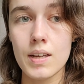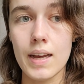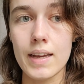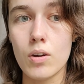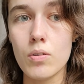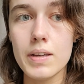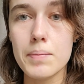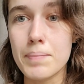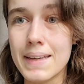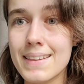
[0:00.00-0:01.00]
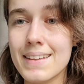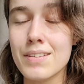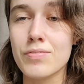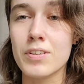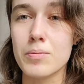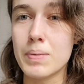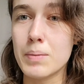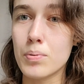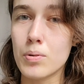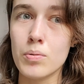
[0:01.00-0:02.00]
I only mean this for the
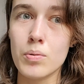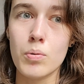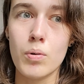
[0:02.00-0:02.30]
people who